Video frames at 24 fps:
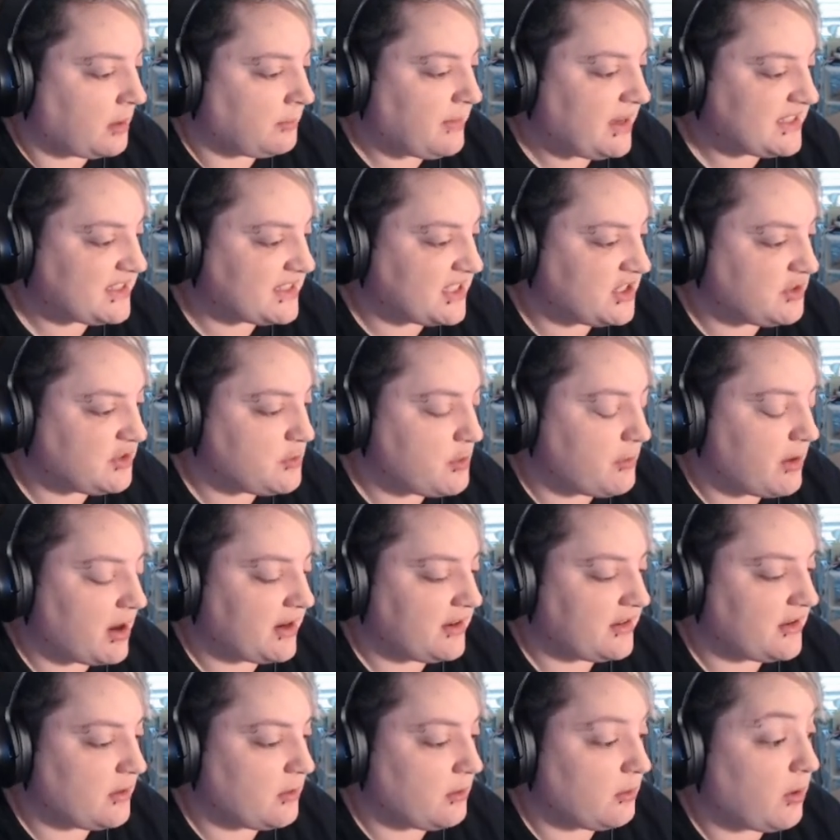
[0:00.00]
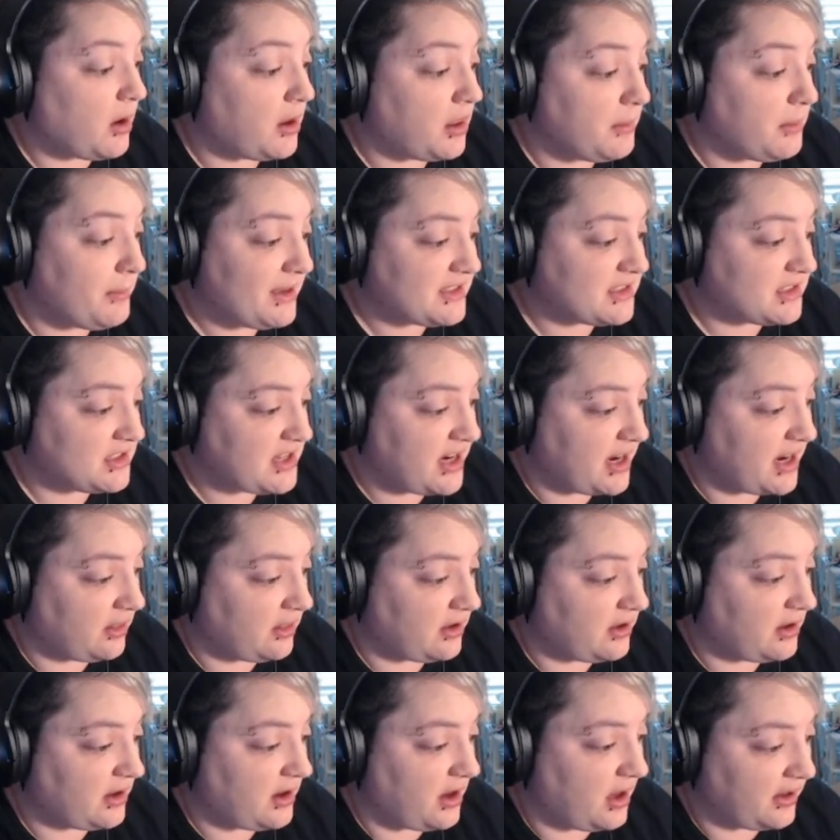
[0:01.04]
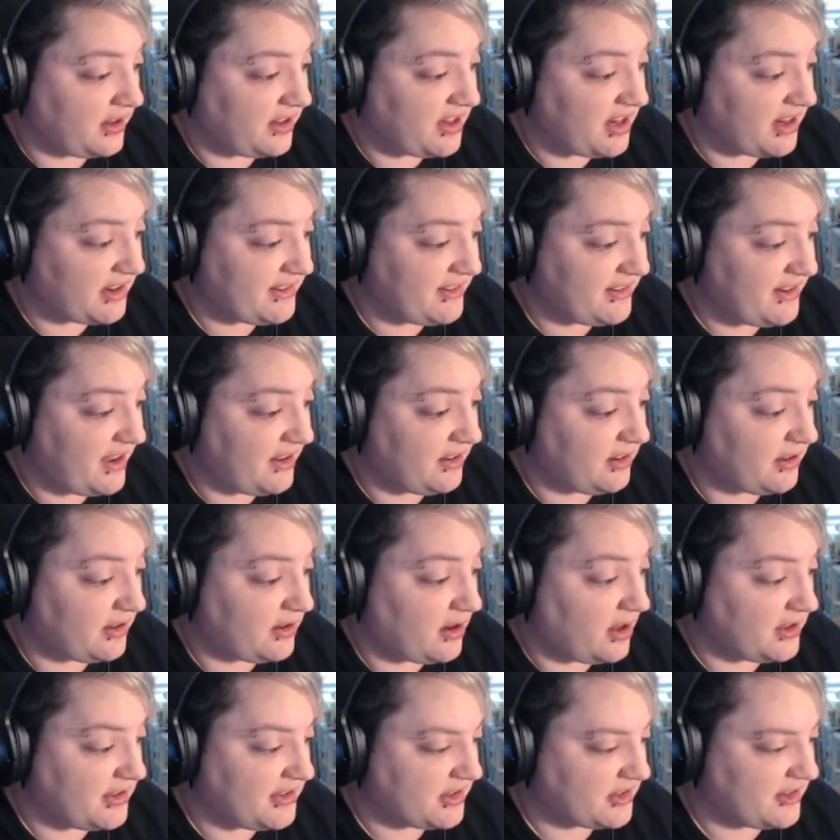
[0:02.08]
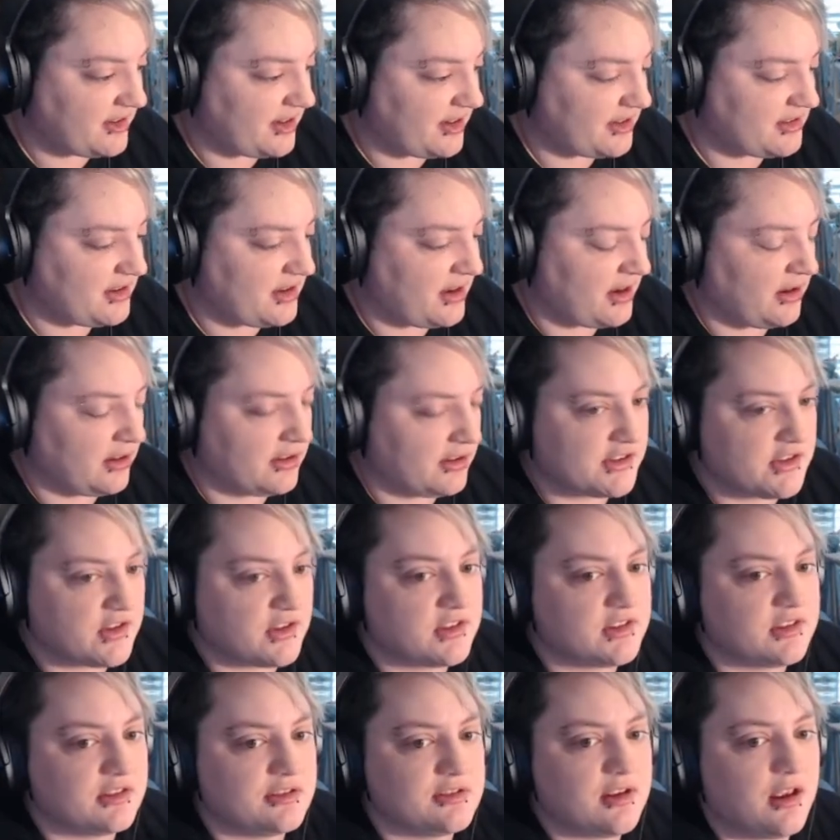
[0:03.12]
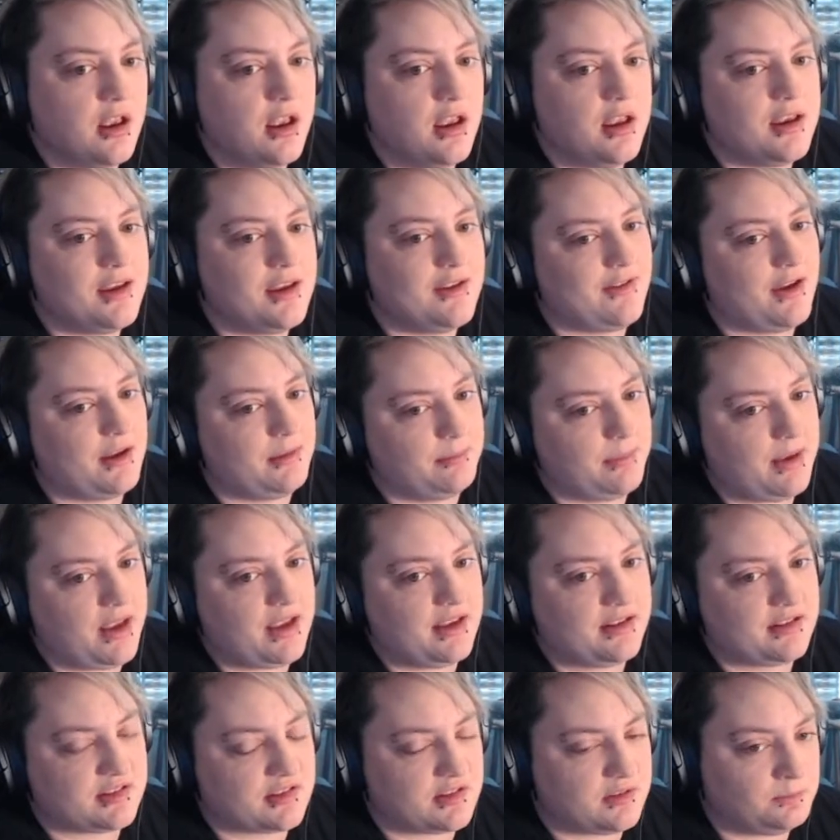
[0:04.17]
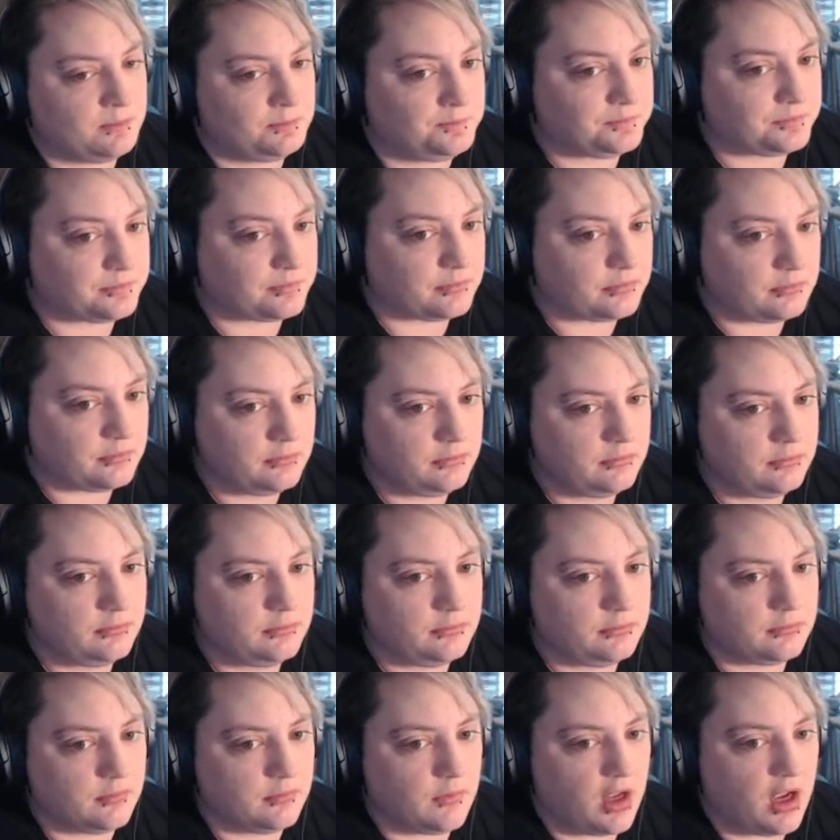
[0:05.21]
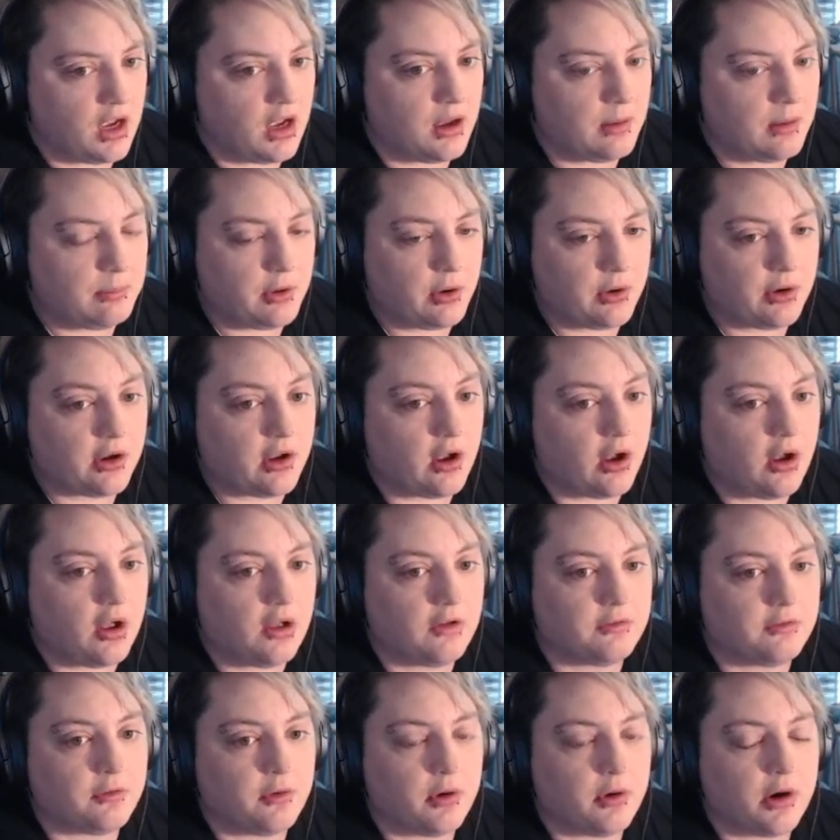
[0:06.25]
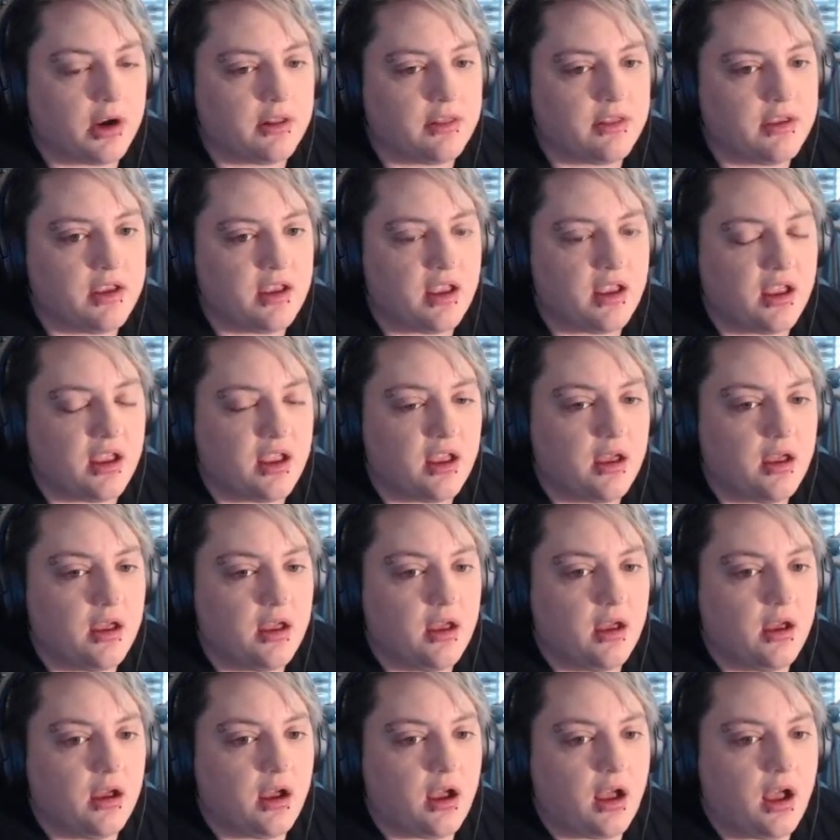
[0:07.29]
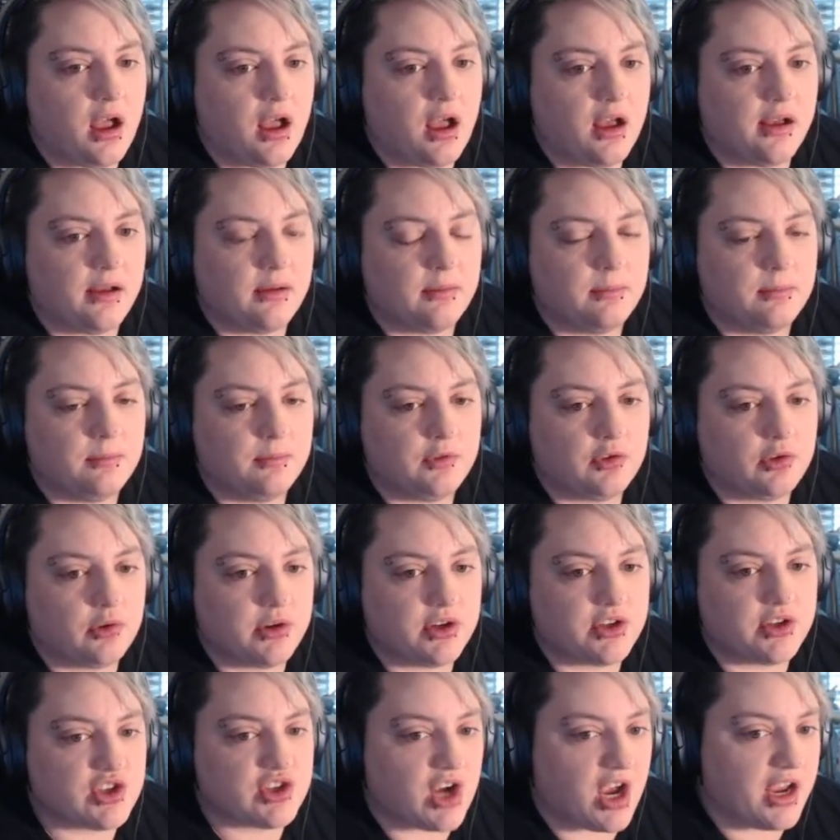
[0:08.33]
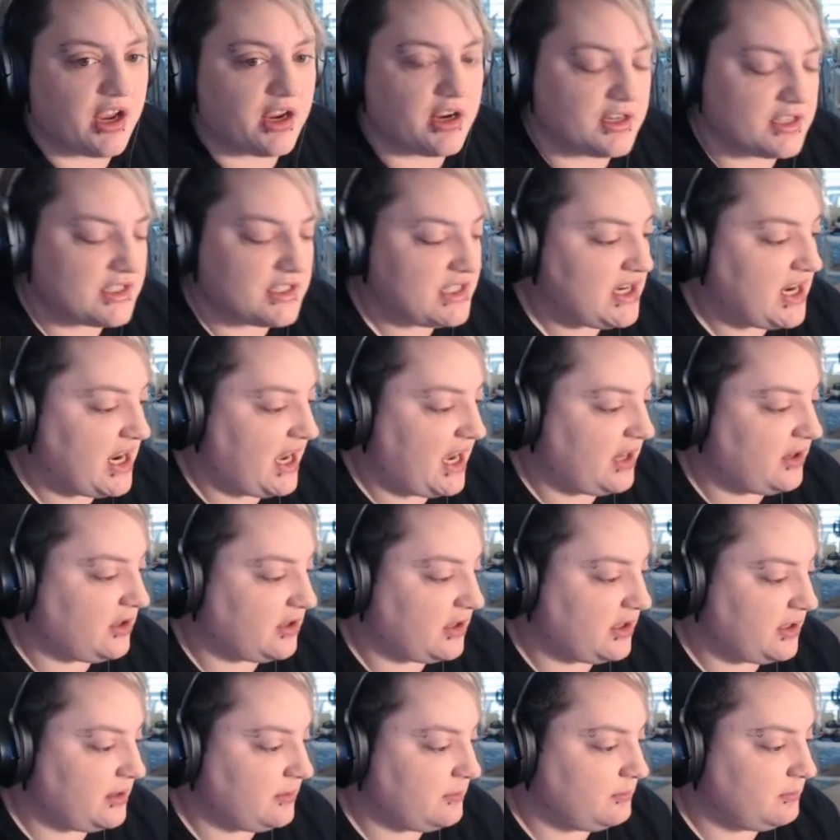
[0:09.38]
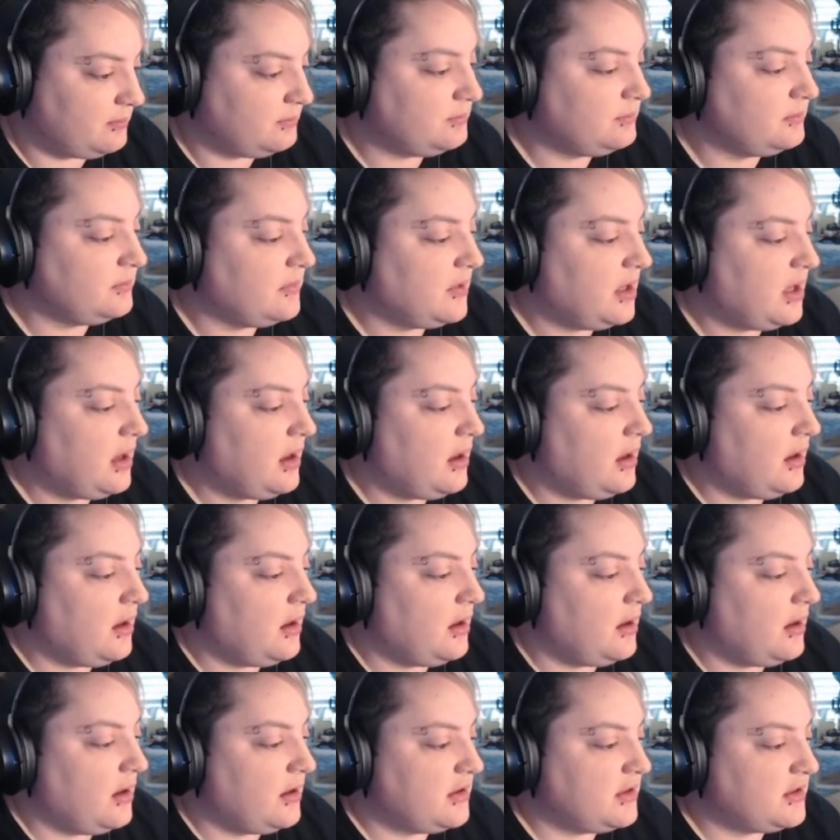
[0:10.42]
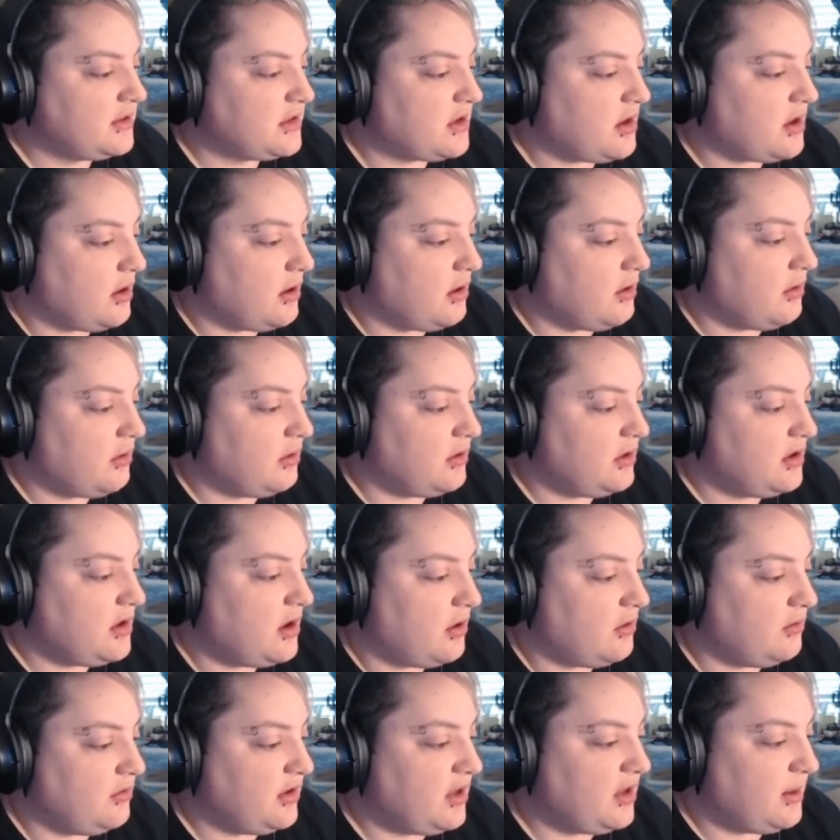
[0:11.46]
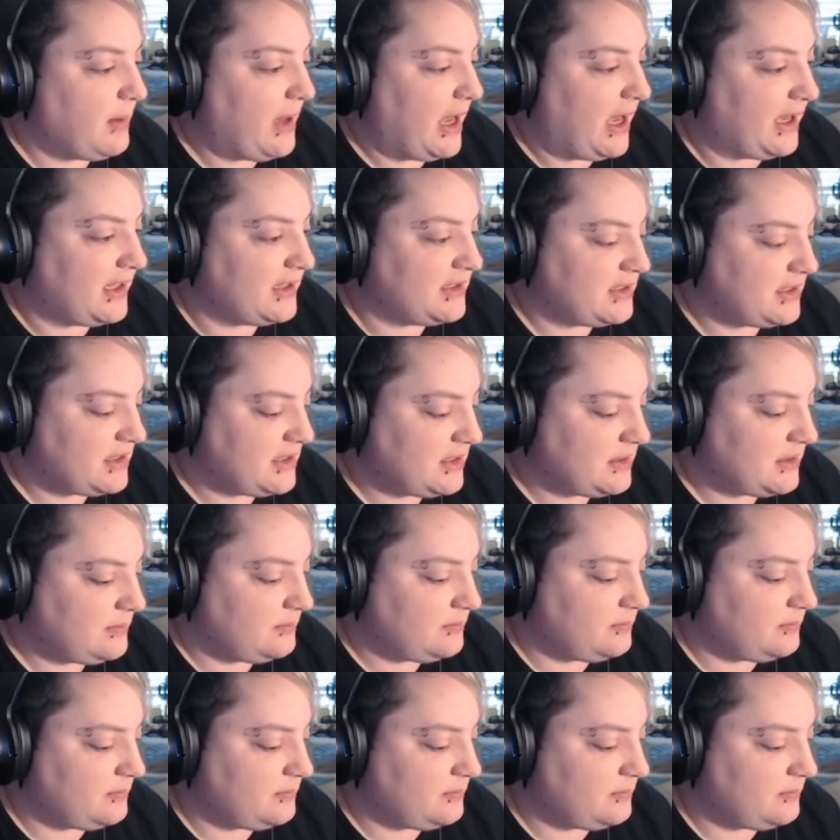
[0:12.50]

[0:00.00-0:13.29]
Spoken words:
message, we want to run the message handler, on connected handler, and on disconnected handler. So this is event-based protocol for the Twitch IRC handler. So known commands.